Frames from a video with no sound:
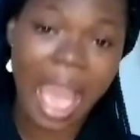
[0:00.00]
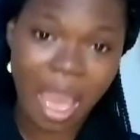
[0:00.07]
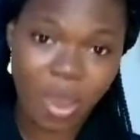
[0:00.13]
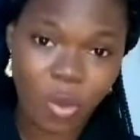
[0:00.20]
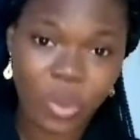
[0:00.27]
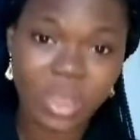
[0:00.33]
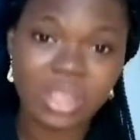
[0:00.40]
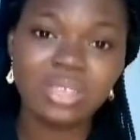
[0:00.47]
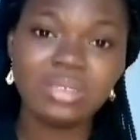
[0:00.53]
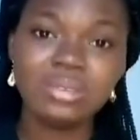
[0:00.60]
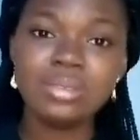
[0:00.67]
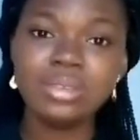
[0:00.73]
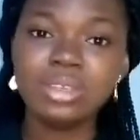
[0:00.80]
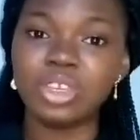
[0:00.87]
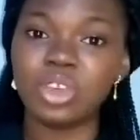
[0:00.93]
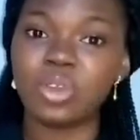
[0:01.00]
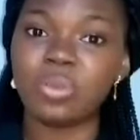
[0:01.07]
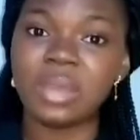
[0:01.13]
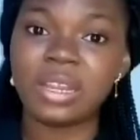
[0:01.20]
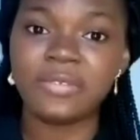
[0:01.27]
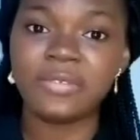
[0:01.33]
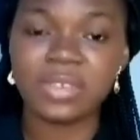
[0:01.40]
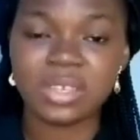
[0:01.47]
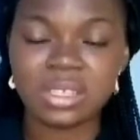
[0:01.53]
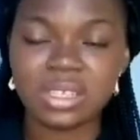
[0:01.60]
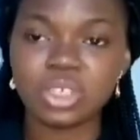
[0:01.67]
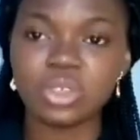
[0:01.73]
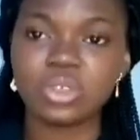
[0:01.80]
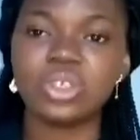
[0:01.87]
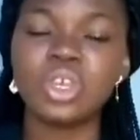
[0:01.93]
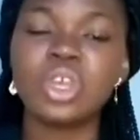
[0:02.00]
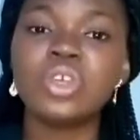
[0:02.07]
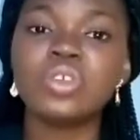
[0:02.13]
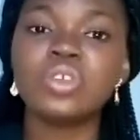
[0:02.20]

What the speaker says: await your manifestation.